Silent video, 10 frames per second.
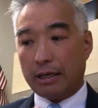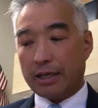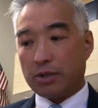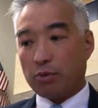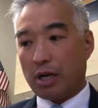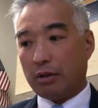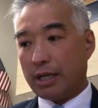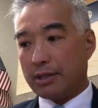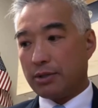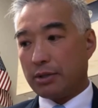as well
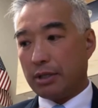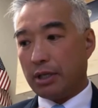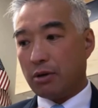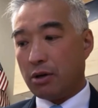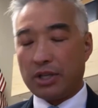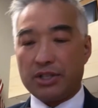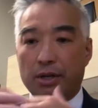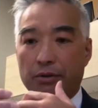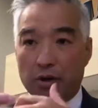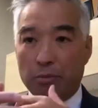as all the
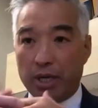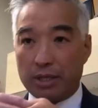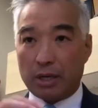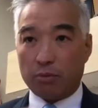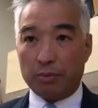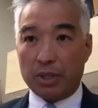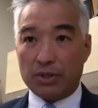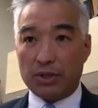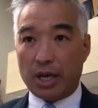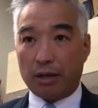xenophobias that we've been
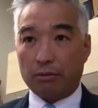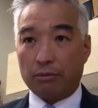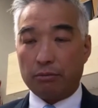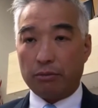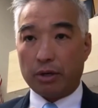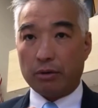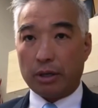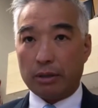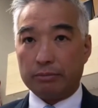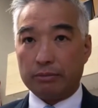seeing
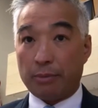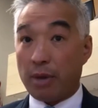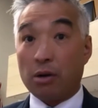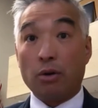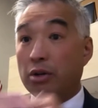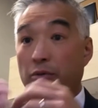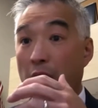among all the